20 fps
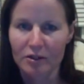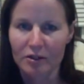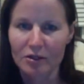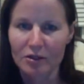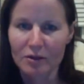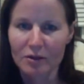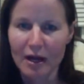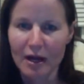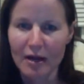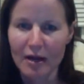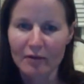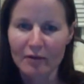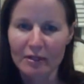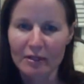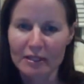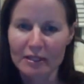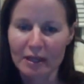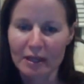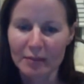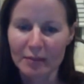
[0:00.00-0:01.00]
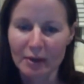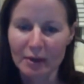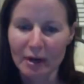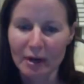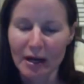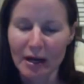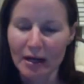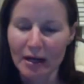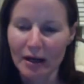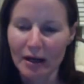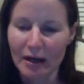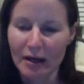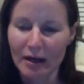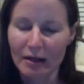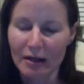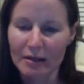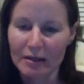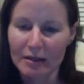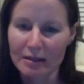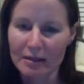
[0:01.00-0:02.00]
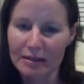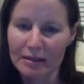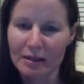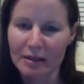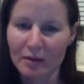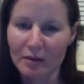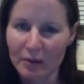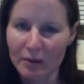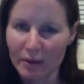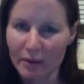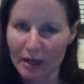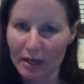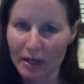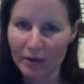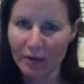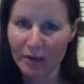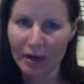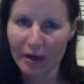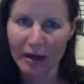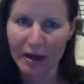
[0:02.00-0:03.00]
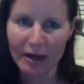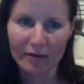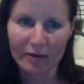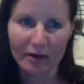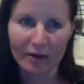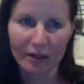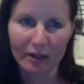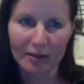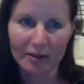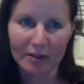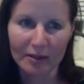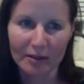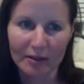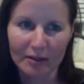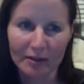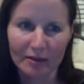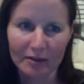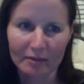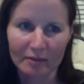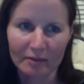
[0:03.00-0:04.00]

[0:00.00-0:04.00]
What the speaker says: Do you have his number? His is the only one I don't have, actually.